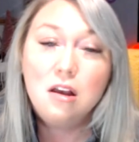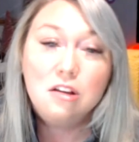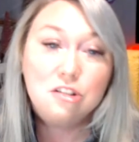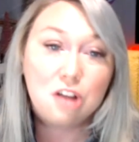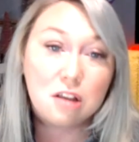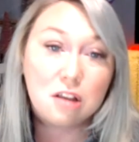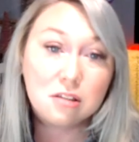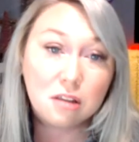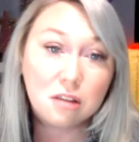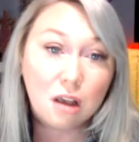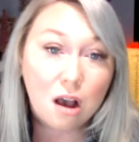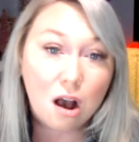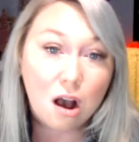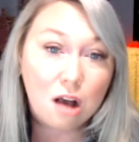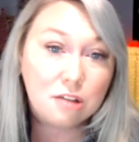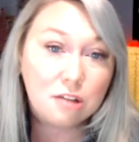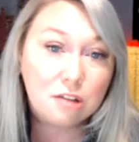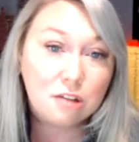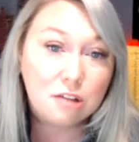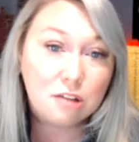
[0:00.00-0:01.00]
Jessica
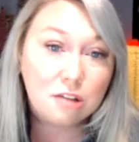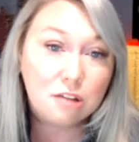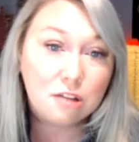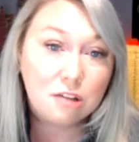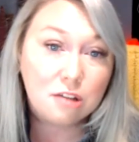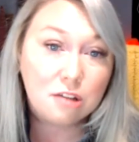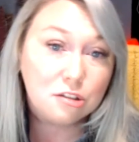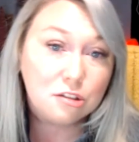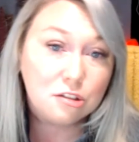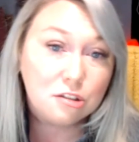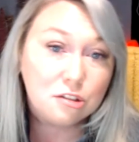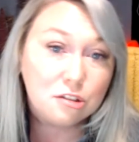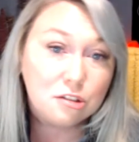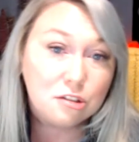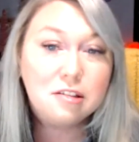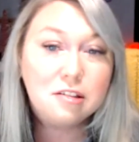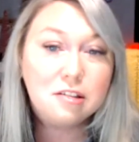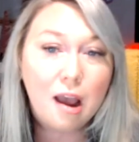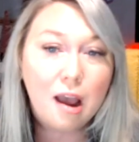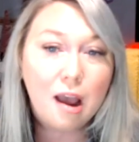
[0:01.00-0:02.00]
also asks,
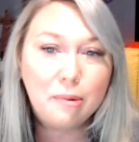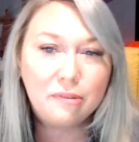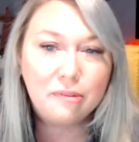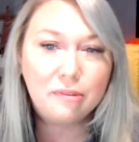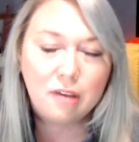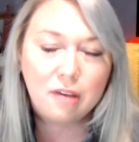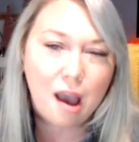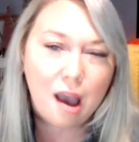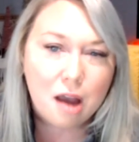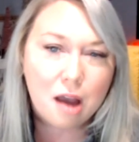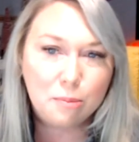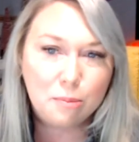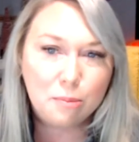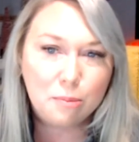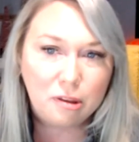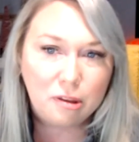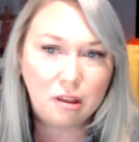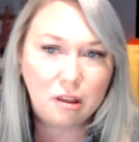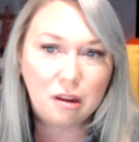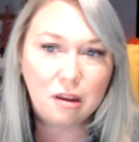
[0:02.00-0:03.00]
what type of
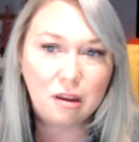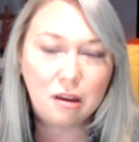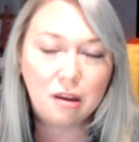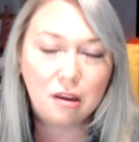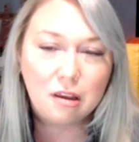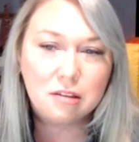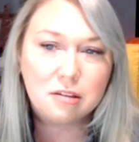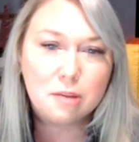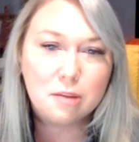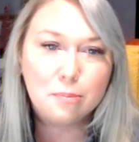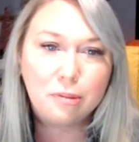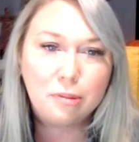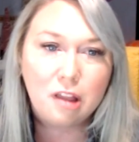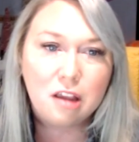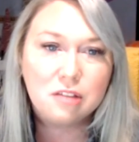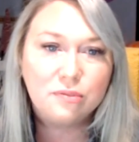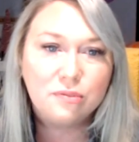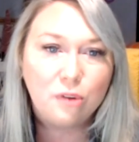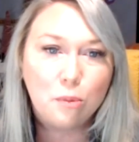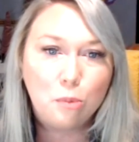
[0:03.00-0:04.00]
accountability is in
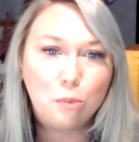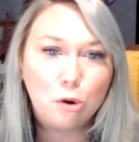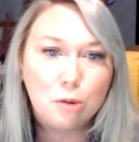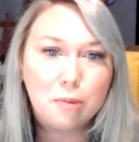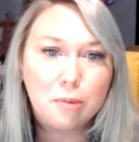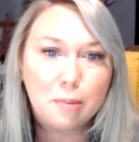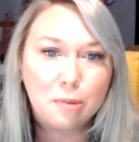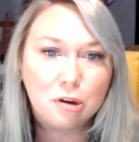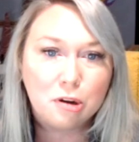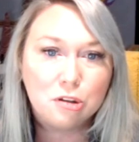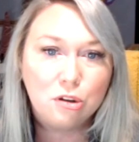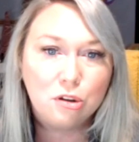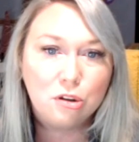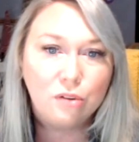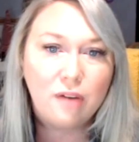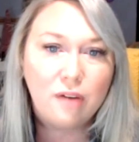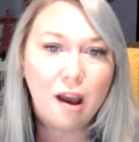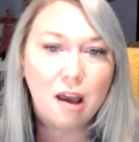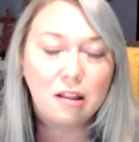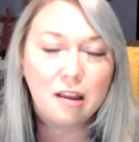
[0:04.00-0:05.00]
place for board members who
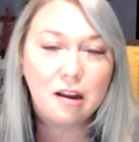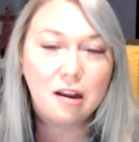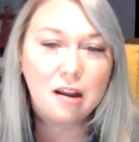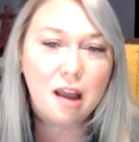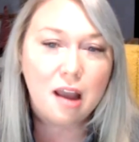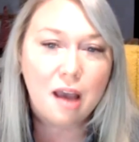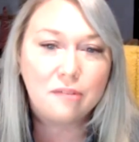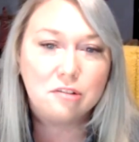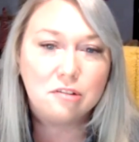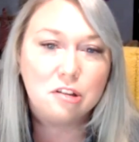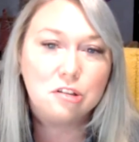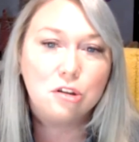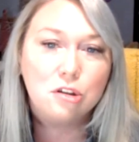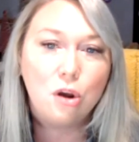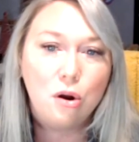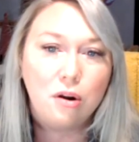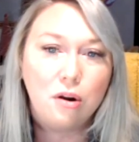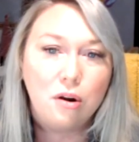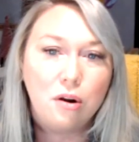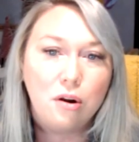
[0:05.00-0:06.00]
violate NAVTA's
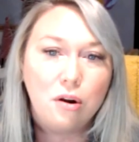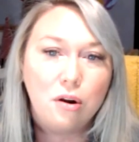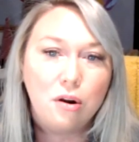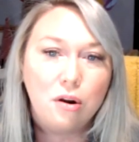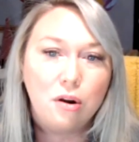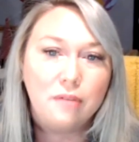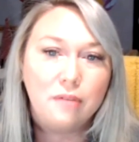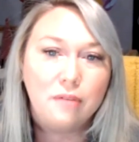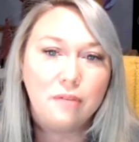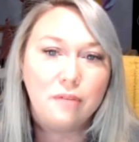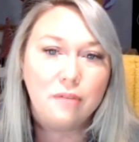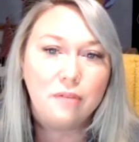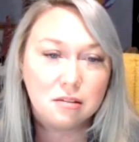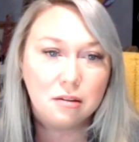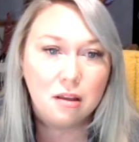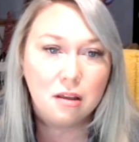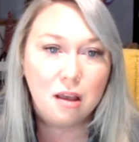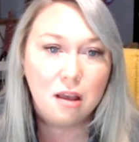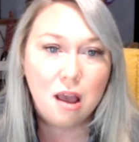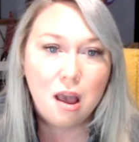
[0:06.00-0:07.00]
code of ethics?
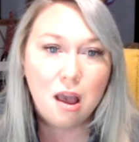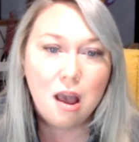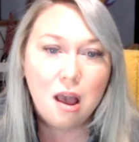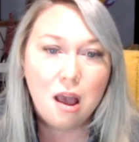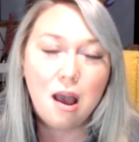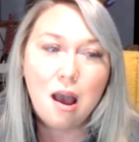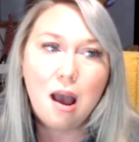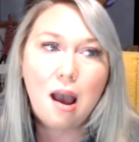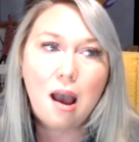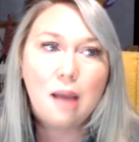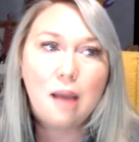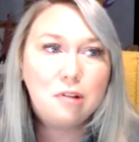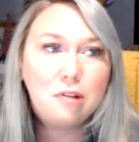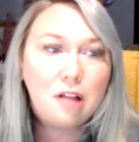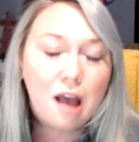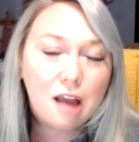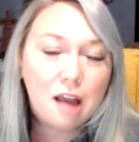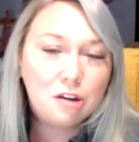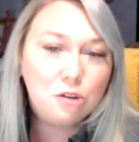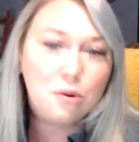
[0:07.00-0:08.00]
I'm
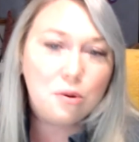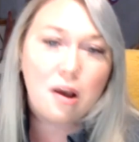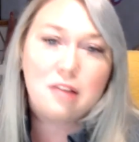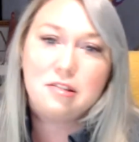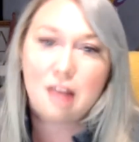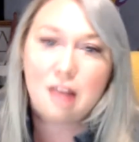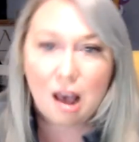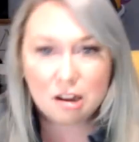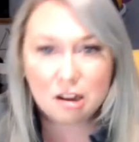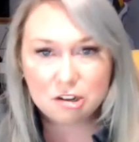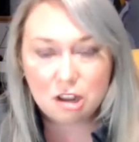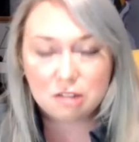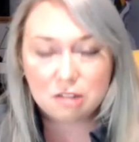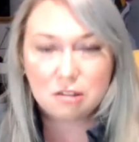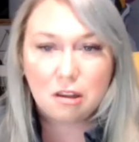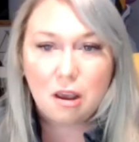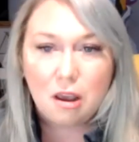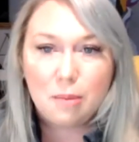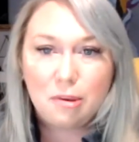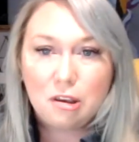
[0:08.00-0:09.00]
glad you asked that,
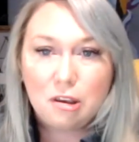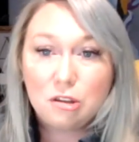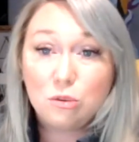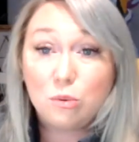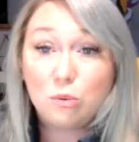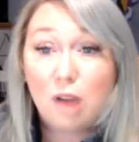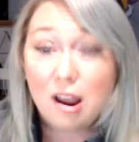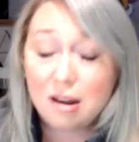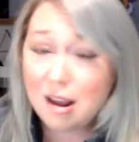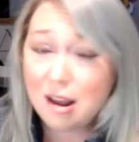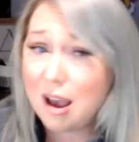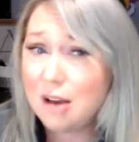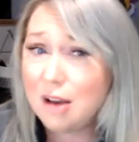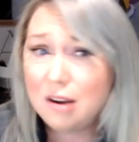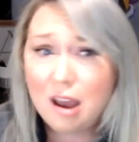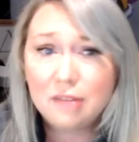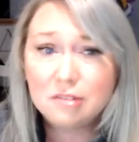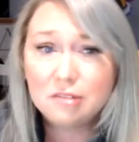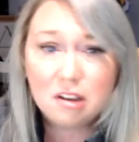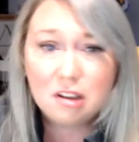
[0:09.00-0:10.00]
Jessica, because right now
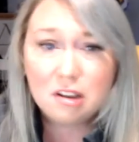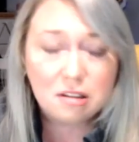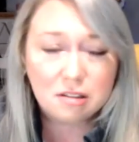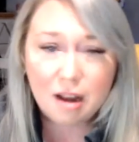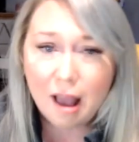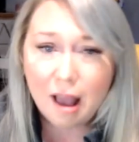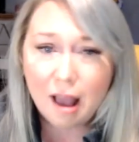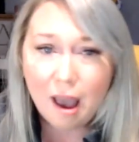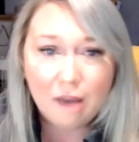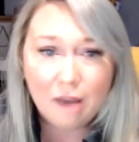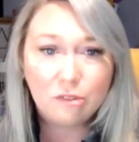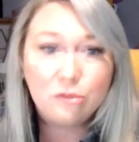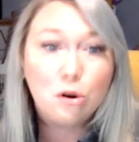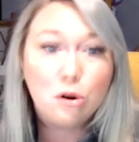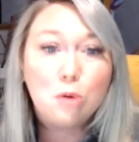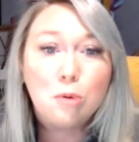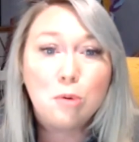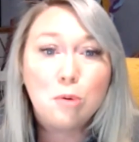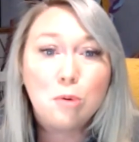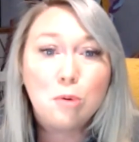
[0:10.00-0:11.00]
NAVTA doesn't have a
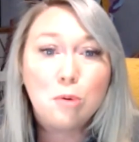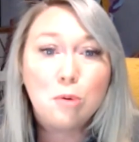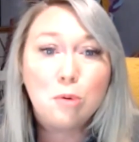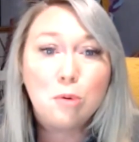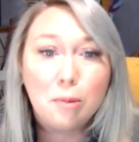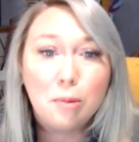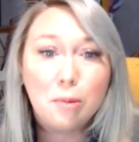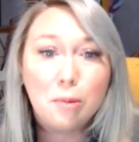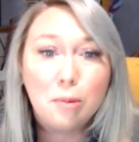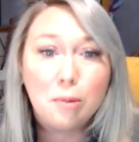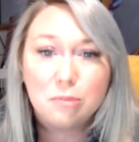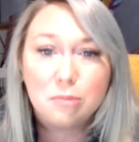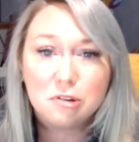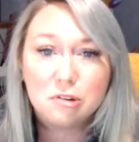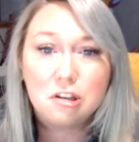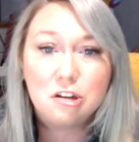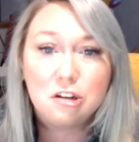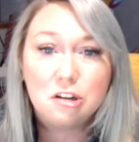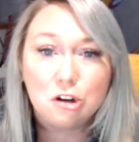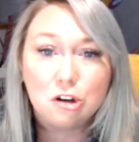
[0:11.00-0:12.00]
formal policy on
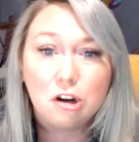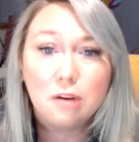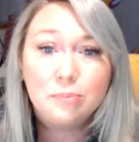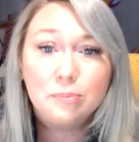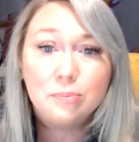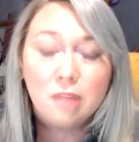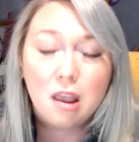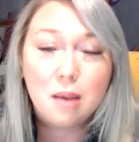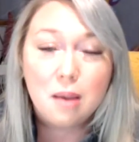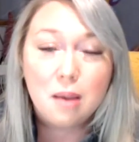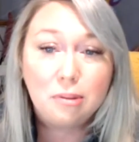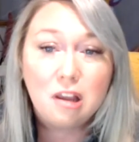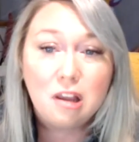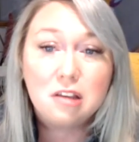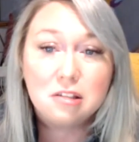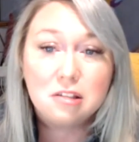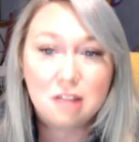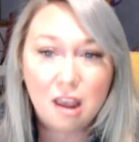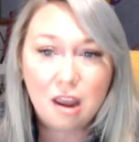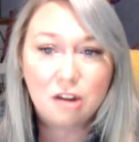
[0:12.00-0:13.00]
procedure in
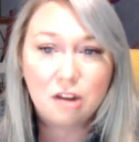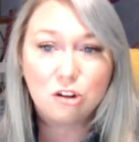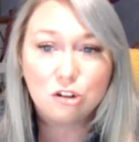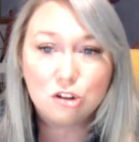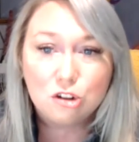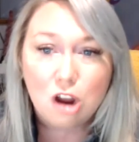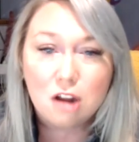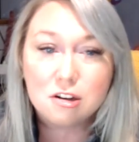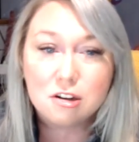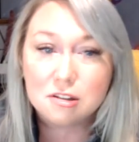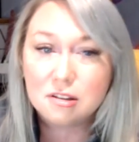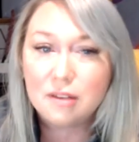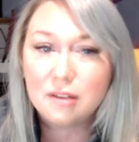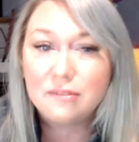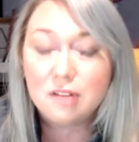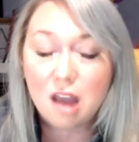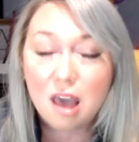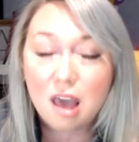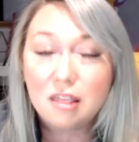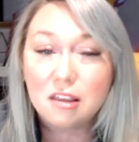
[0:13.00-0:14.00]
place to handle charges of
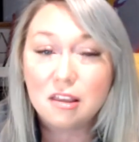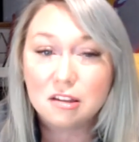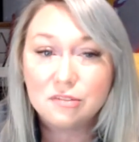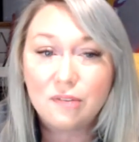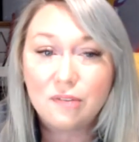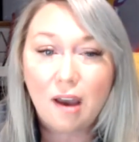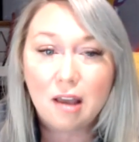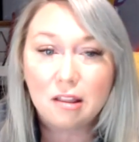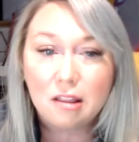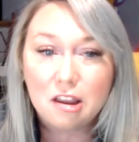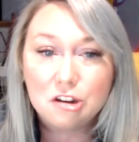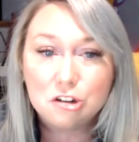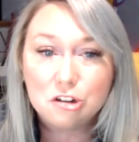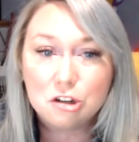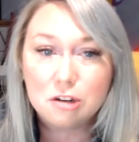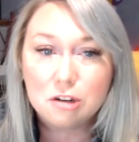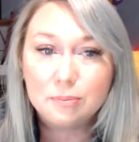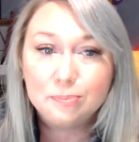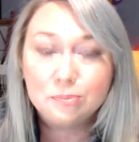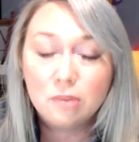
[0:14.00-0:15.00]
an ethics
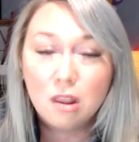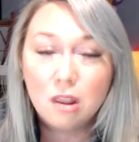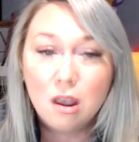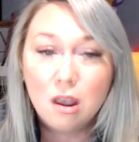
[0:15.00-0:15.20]
violation.